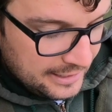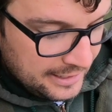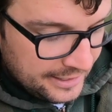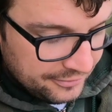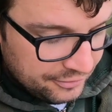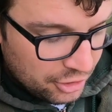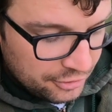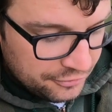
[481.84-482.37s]

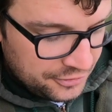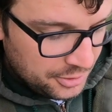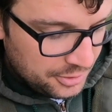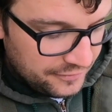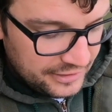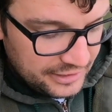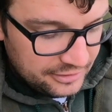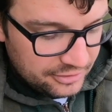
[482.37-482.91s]
and I've got a few
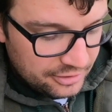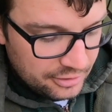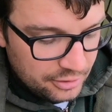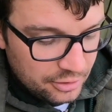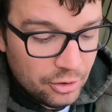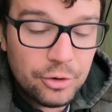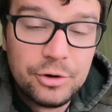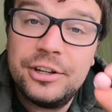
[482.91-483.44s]
of these
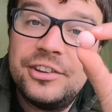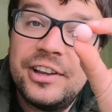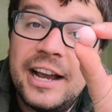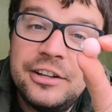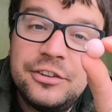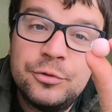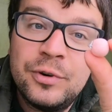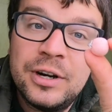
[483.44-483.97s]
already
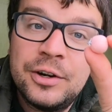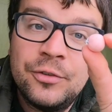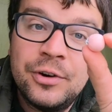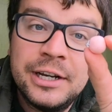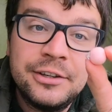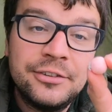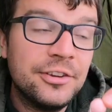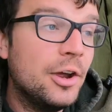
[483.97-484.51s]
tied to rig
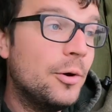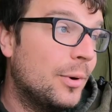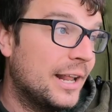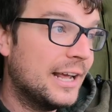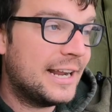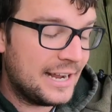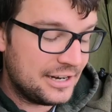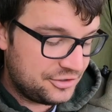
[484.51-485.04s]
rings, so when
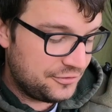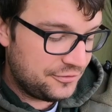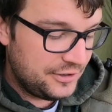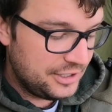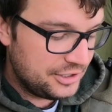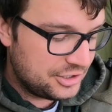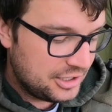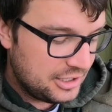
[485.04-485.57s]
I catch a
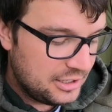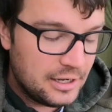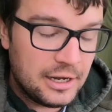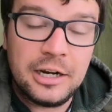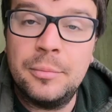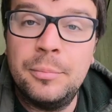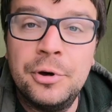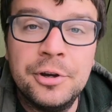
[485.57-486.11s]
fish
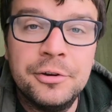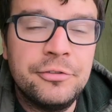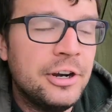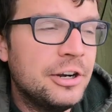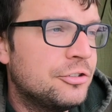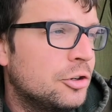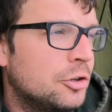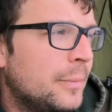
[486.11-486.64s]
I can put on a
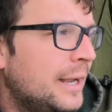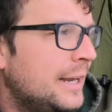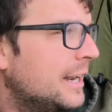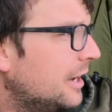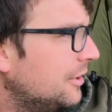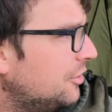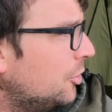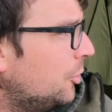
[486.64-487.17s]
fresh hook bait
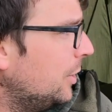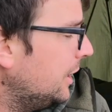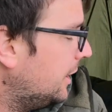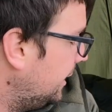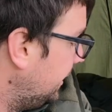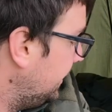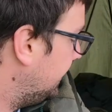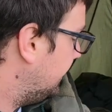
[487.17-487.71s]
nice and
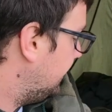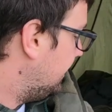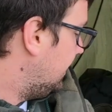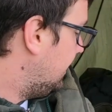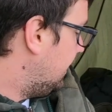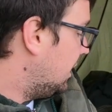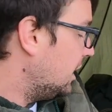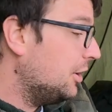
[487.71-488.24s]
quickly.
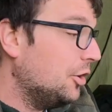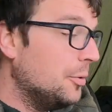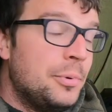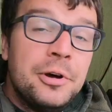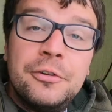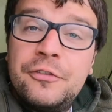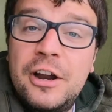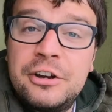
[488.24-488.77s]
I'm going to
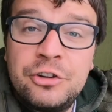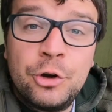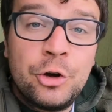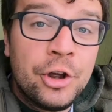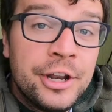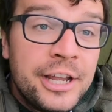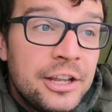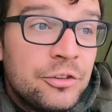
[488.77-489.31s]
put a fresh
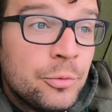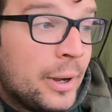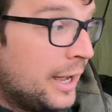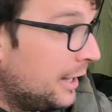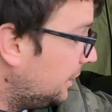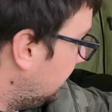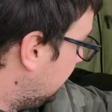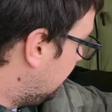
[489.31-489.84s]
hook on it as
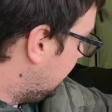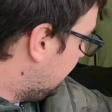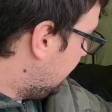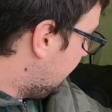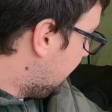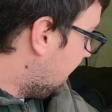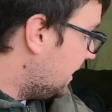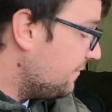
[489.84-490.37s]
well,
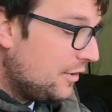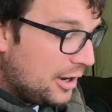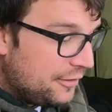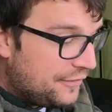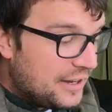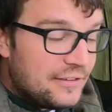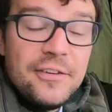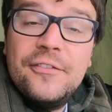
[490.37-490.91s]
even though I
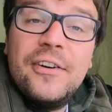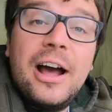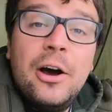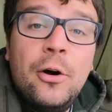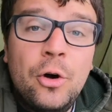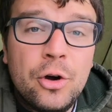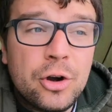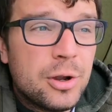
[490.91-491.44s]
think that
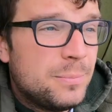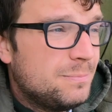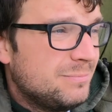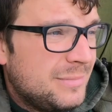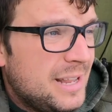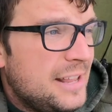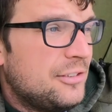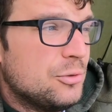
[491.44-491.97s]
hook
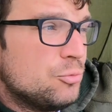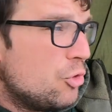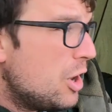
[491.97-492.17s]
isn't